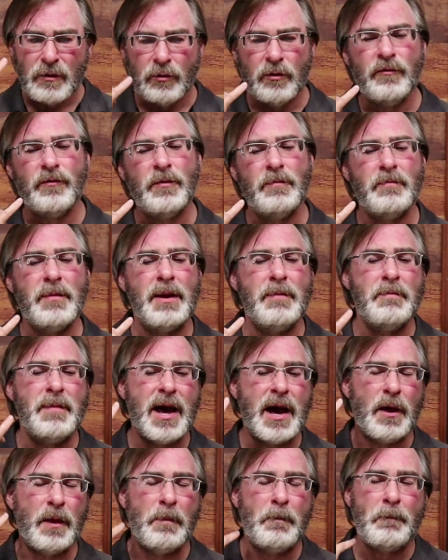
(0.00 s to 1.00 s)
roof of my
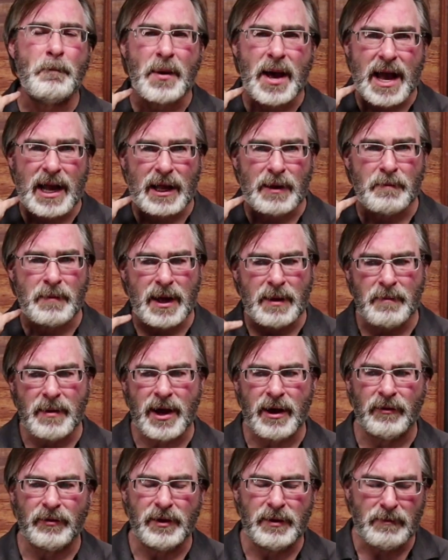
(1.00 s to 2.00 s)
mouth, back of my
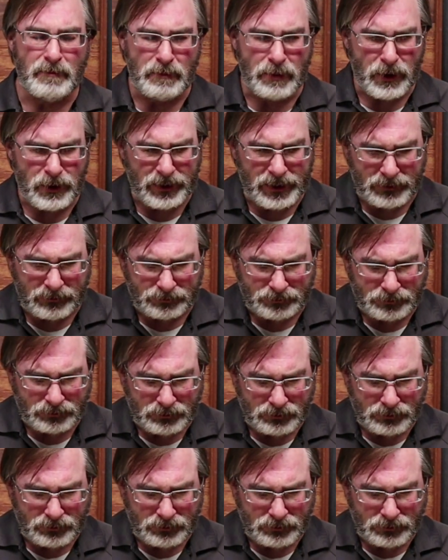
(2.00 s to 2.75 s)
mouth, burning,